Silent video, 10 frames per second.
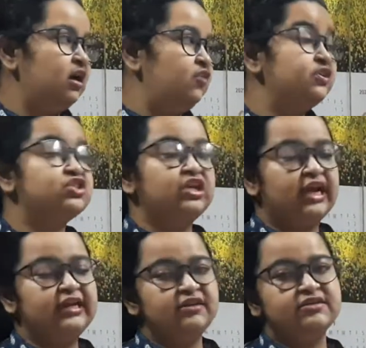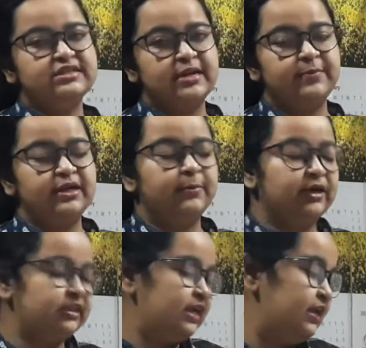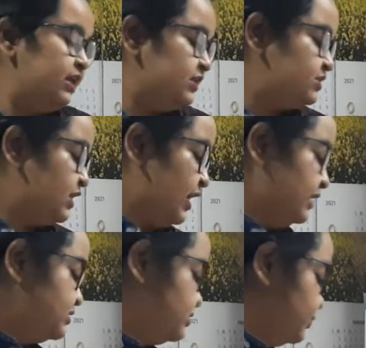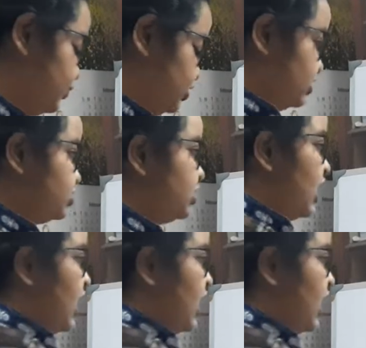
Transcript: which created resentment among the Indians against the British.